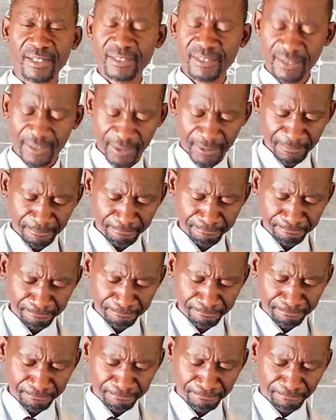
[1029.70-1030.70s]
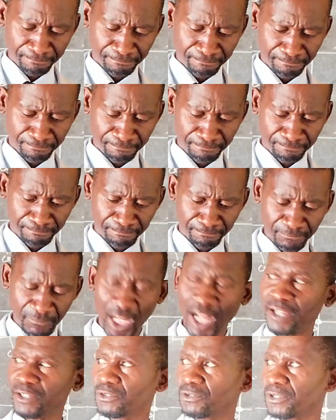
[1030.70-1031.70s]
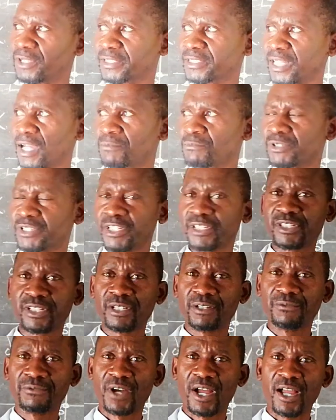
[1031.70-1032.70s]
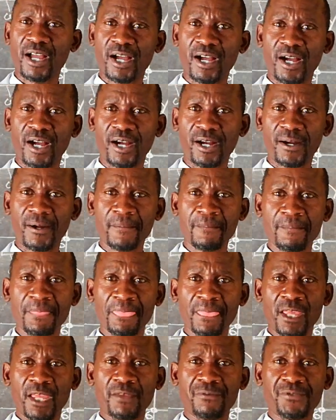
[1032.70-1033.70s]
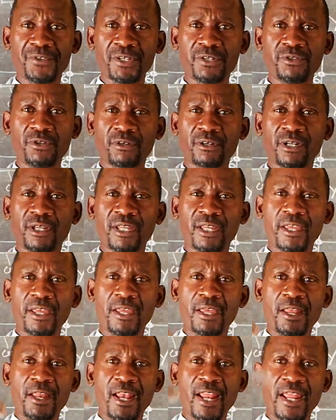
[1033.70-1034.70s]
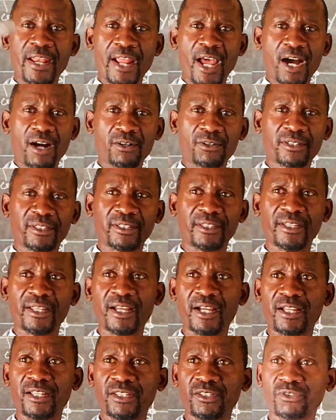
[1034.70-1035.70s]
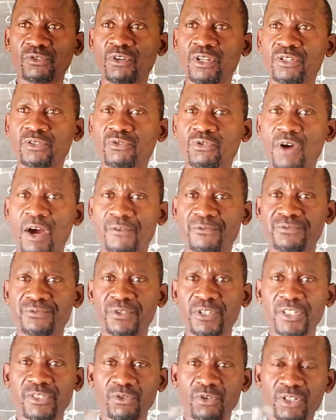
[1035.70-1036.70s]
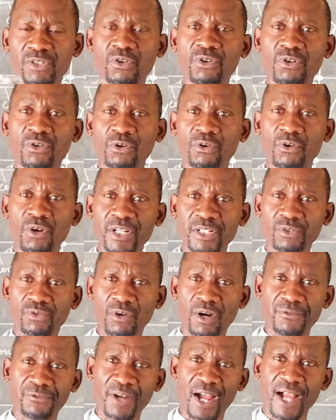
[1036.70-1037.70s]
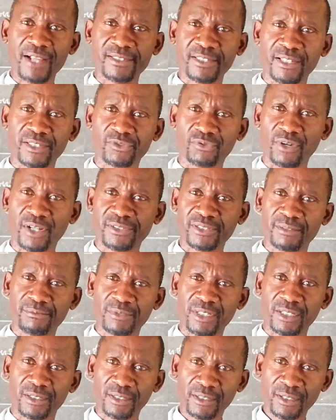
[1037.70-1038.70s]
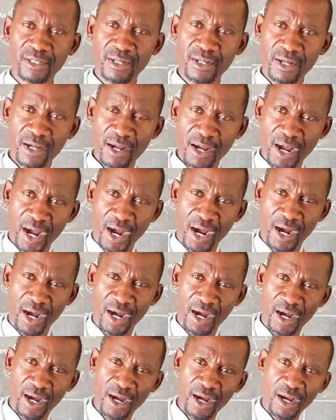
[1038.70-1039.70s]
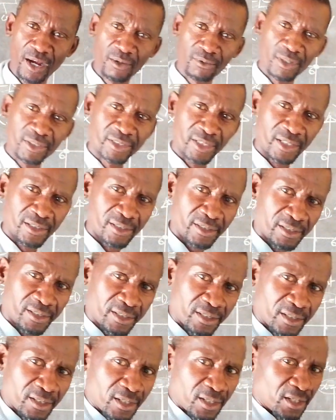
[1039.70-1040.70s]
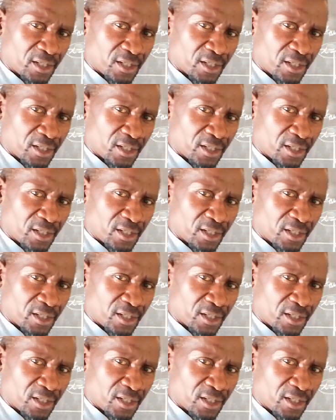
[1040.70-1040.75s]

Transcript: that um, I know that I'm teaching via a video. A learner out there is going to have is not going to have access to ask me uh, questions.